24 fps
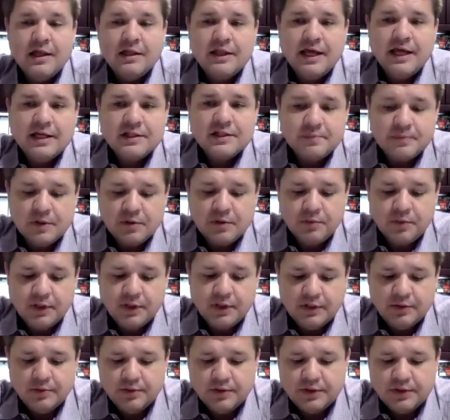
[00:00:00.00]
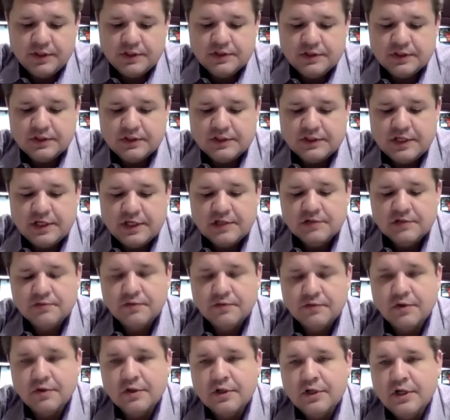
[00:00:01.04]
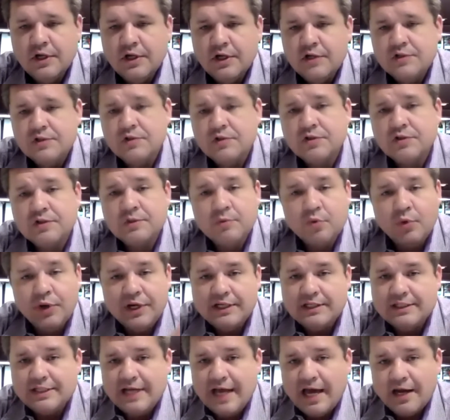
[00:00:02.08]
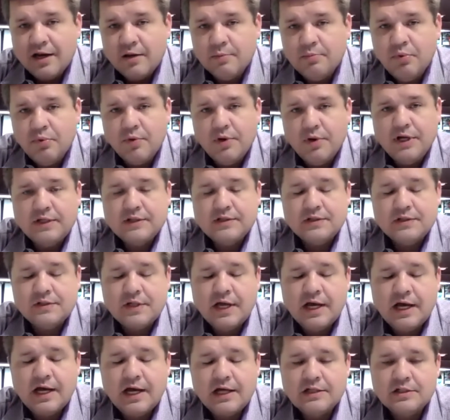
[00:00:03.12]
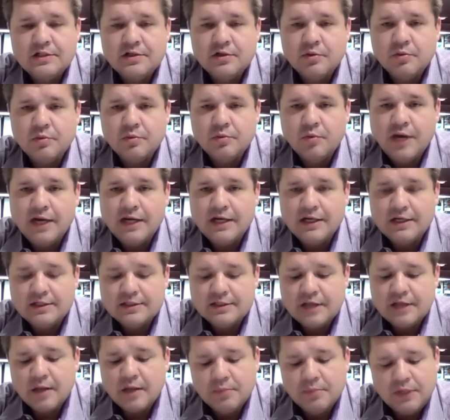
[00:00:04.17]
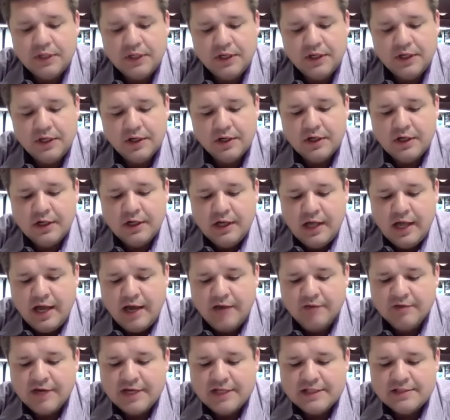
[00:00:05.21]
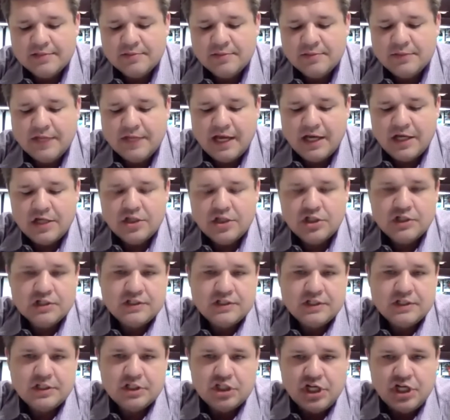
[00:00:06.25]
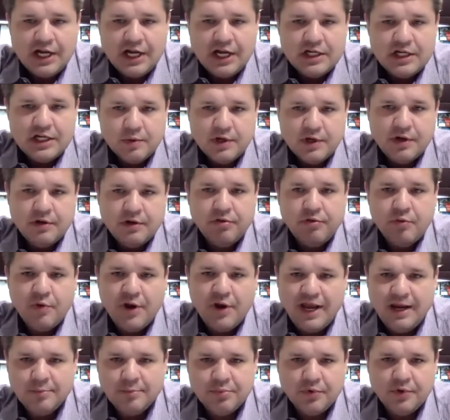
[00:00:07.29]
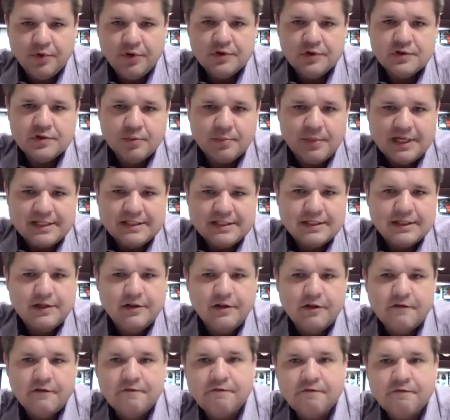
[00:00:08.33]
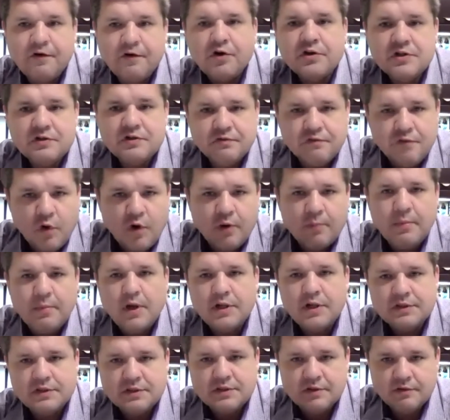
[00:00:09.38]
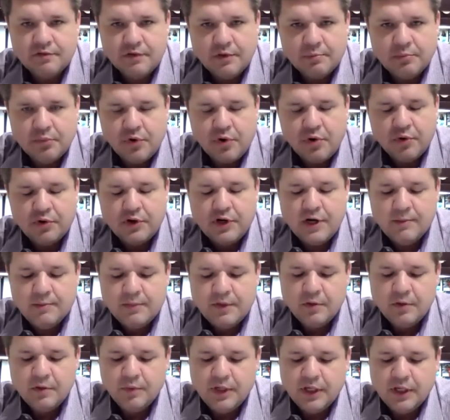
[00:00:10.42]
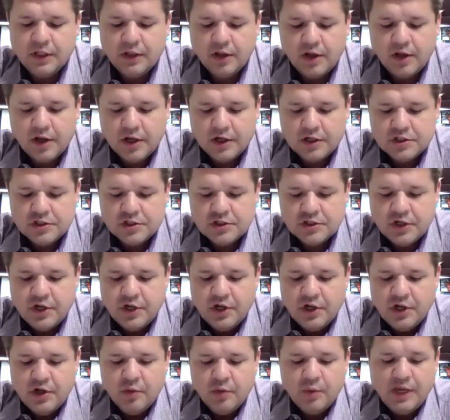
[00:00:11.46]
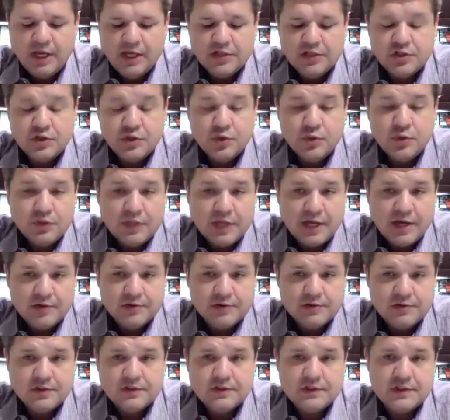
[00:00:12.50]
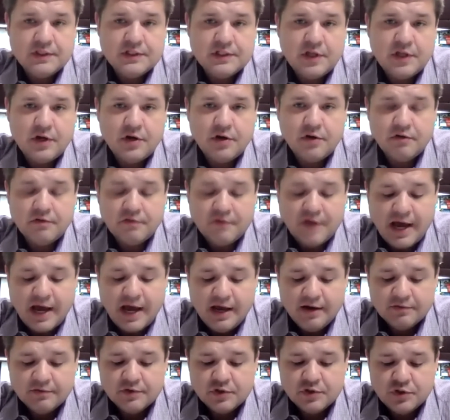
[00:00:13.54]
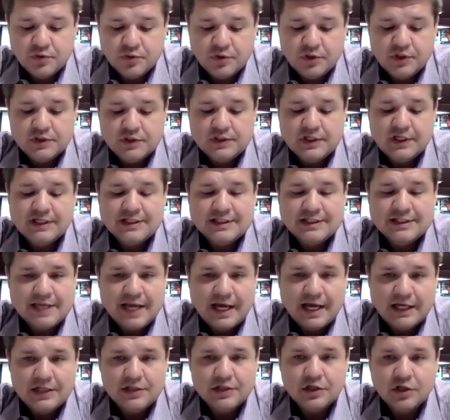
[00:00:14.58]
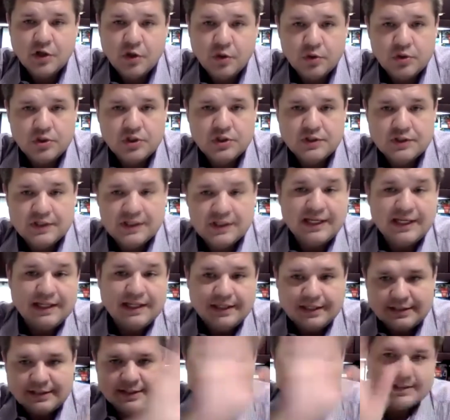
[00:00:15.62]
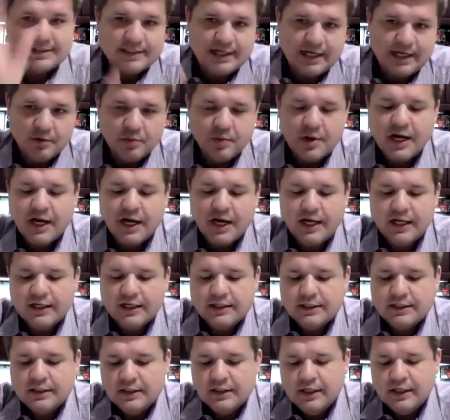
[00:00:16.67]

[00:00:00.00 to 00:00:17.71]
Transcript: That's been really, really successful. So some quick data points to wind us up here. I've got some data just at January through April. So basically the first 4 months of the program that we had launched, we had 2,605 students assigned to coaches. Again, this is statewide.